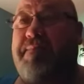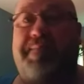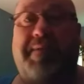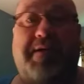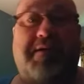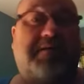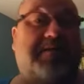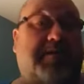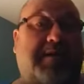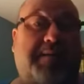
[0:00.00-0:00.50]

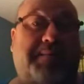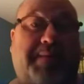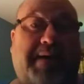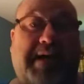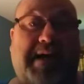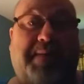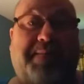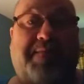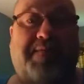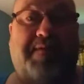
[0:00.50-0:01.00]
middle to the
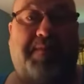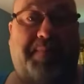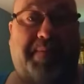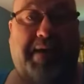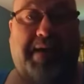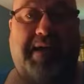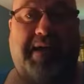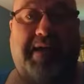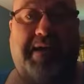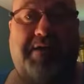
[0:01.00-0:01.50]
bottom of the
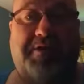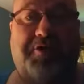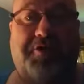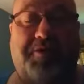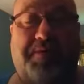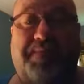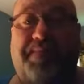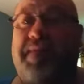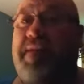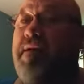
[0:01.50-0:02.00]

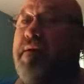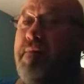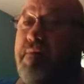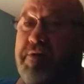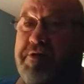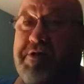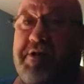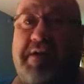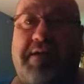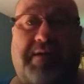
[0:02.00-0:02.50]
page,
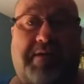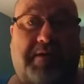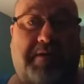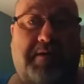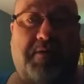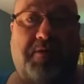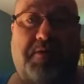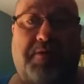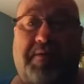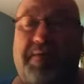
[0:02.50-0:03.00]
which I'll
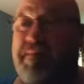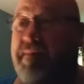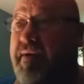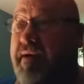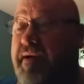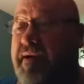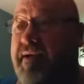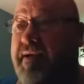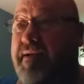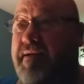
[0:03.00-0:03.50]
include in
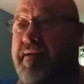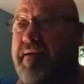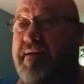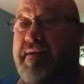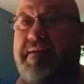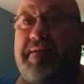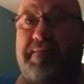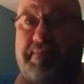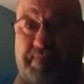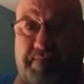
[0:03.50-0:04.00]
my, uh,